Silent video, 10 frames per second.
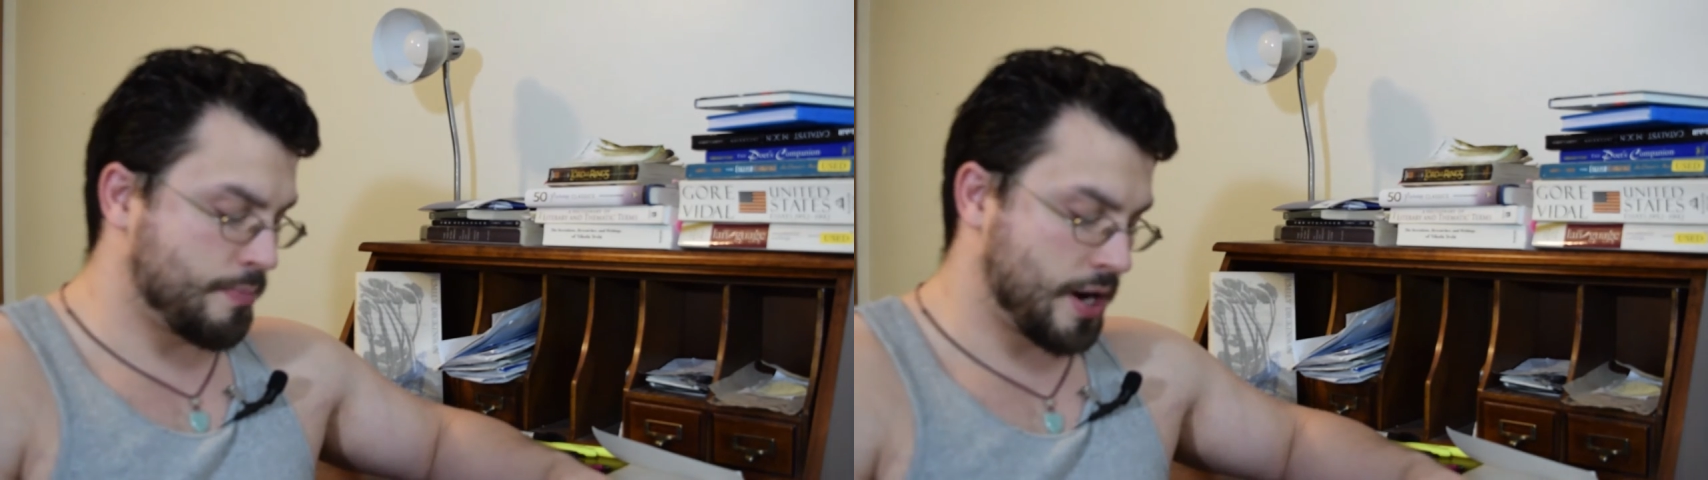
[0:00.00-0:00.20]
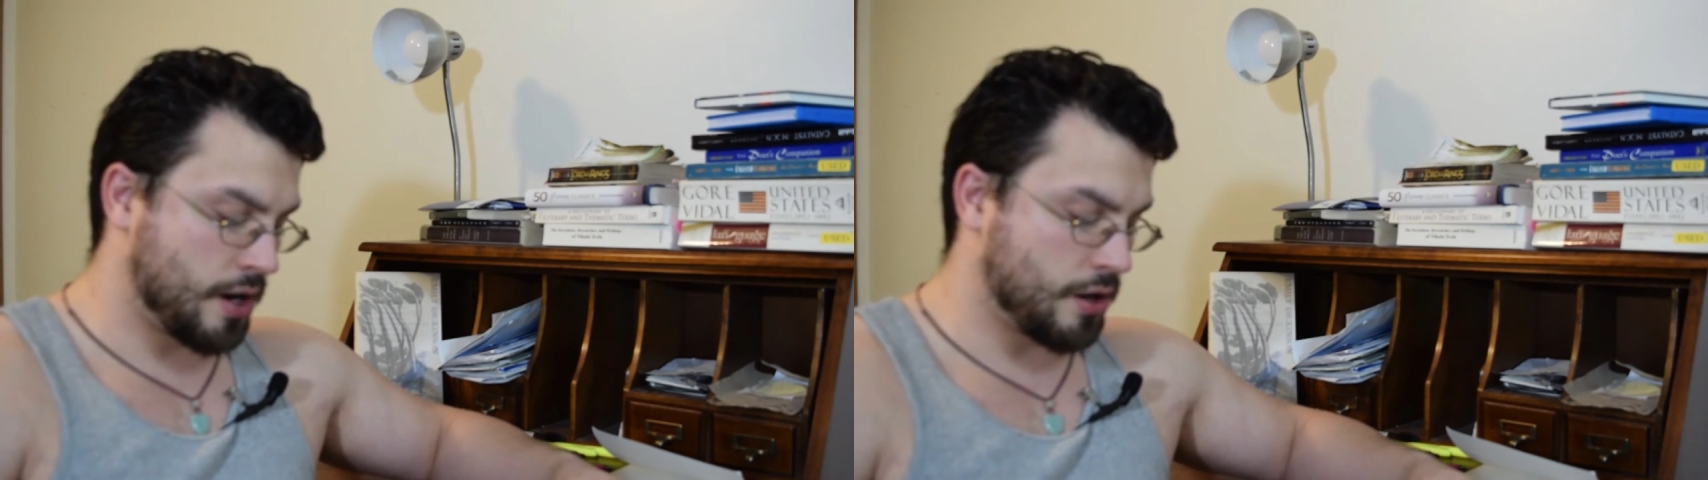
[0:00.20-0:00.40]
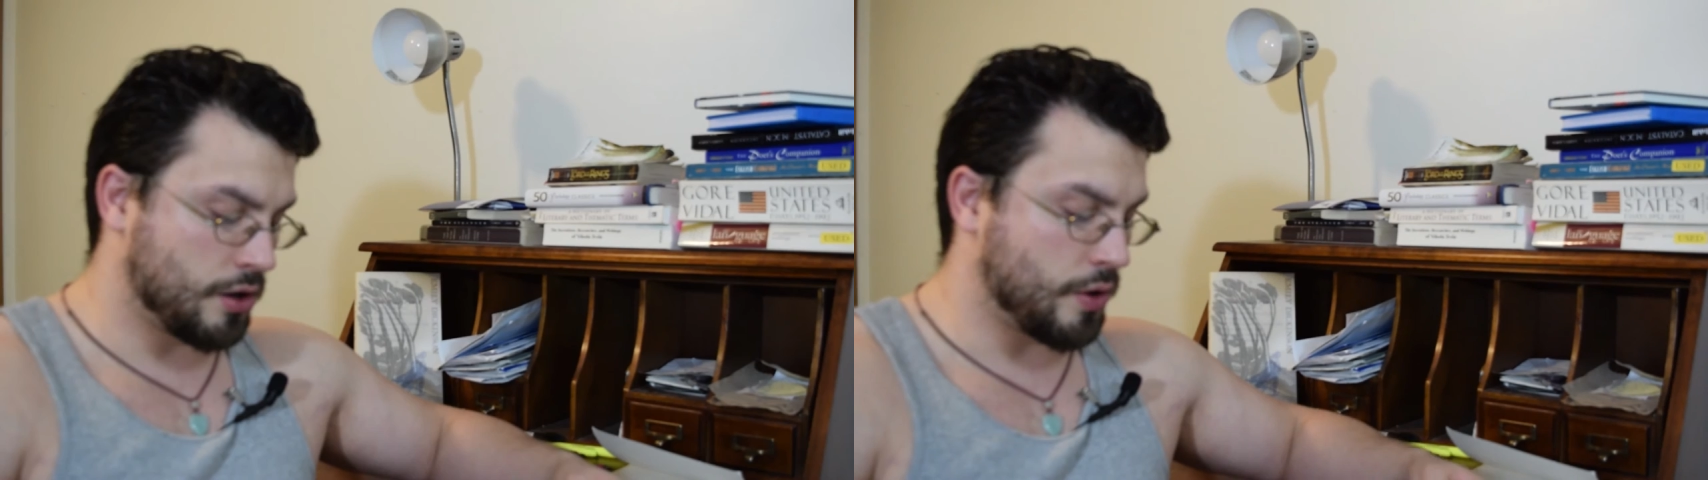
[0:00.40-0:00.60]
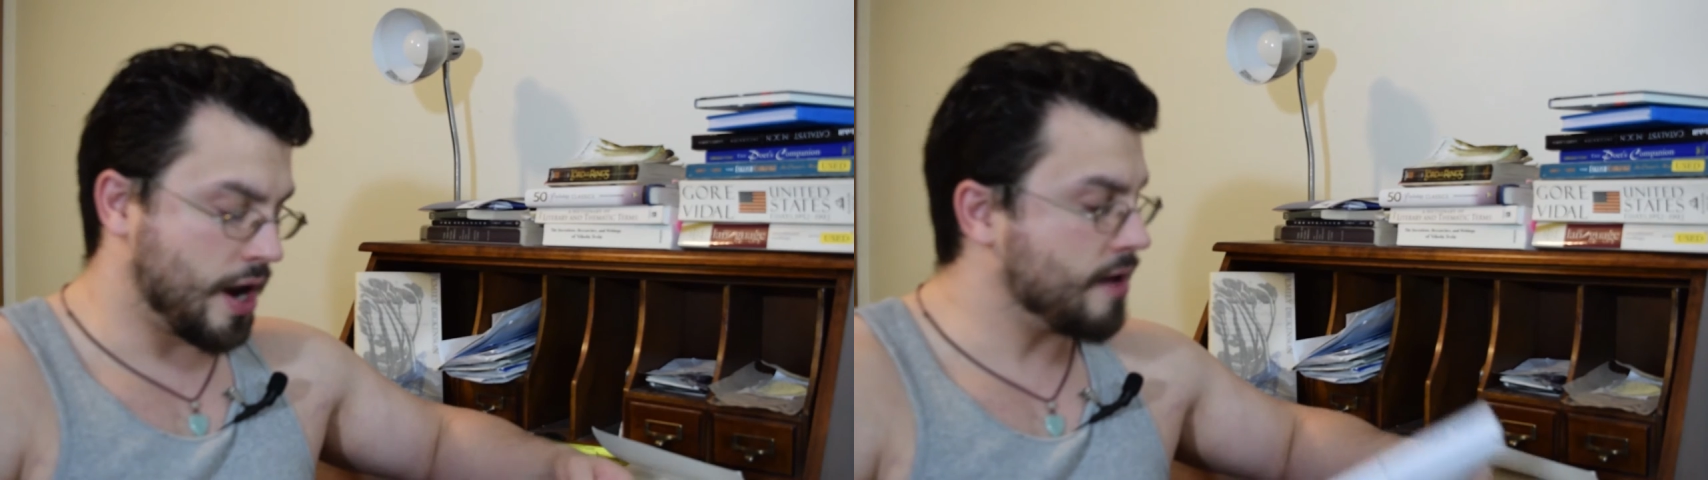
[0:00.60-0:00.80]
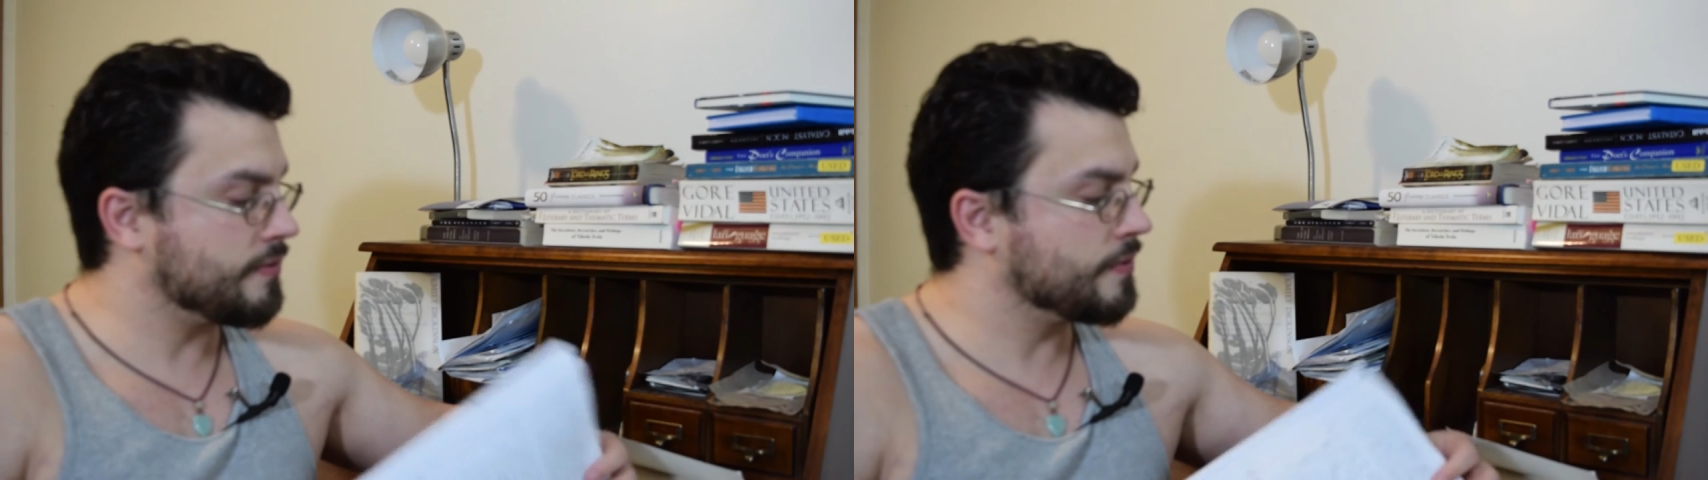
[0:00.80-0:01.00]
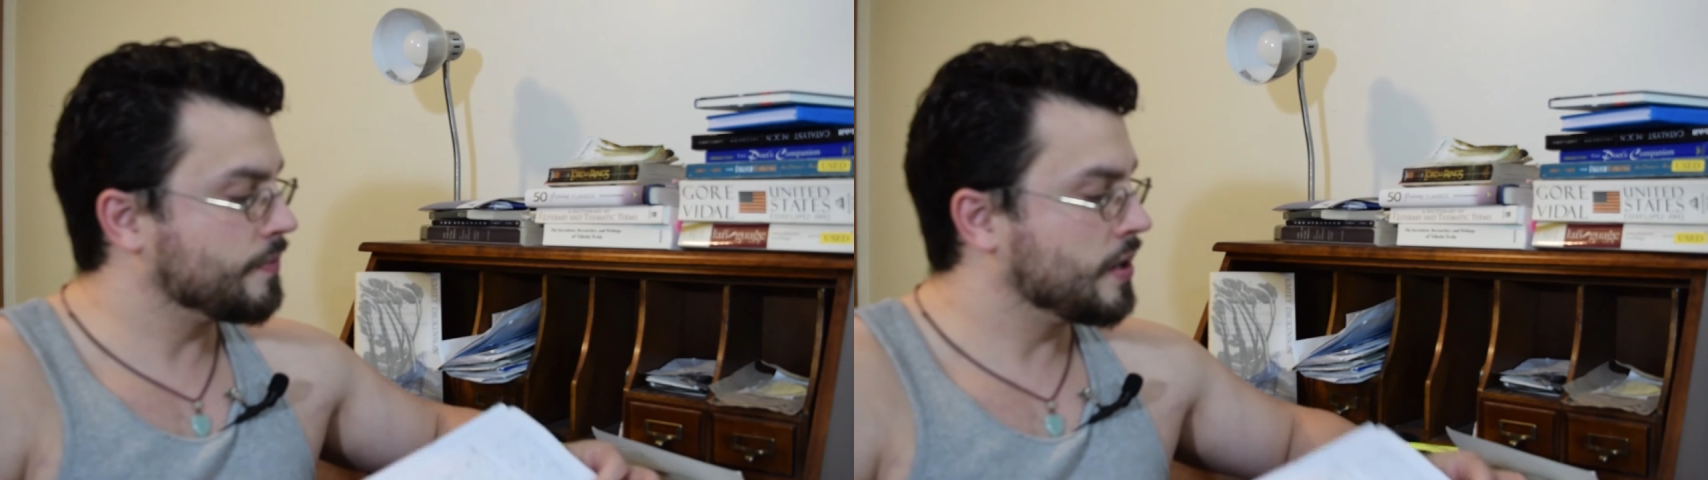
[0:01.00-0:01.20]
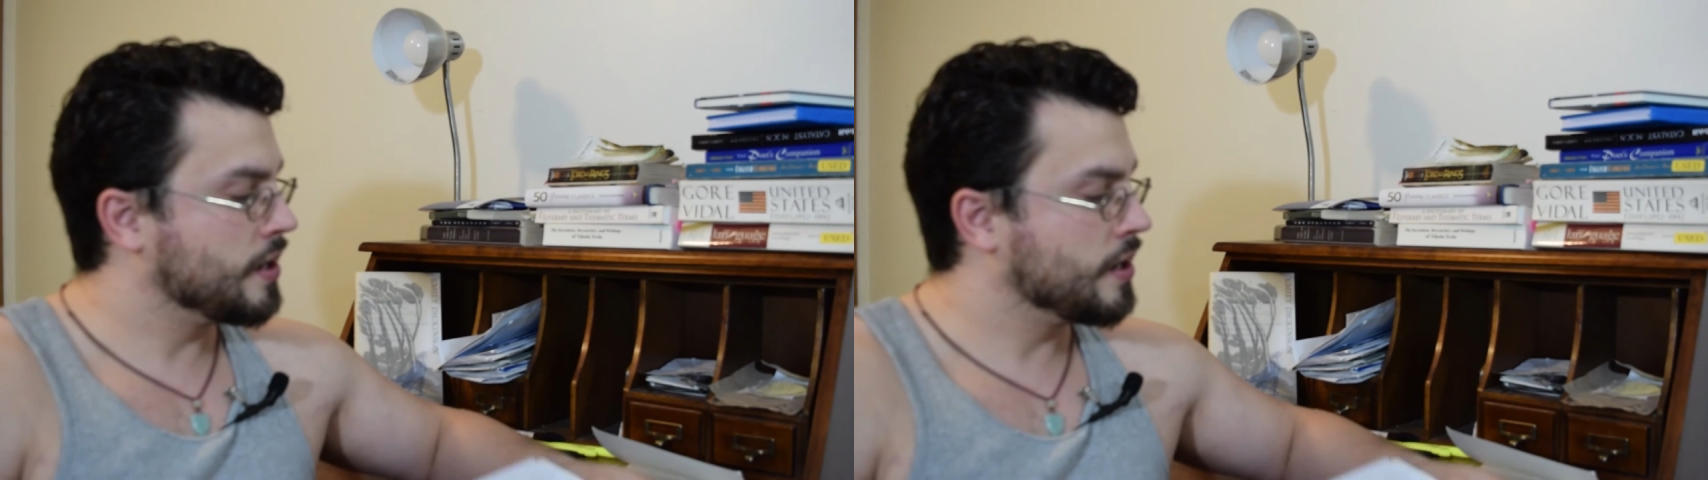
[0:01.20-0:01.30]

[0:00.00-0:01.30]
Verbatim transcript: paragraph,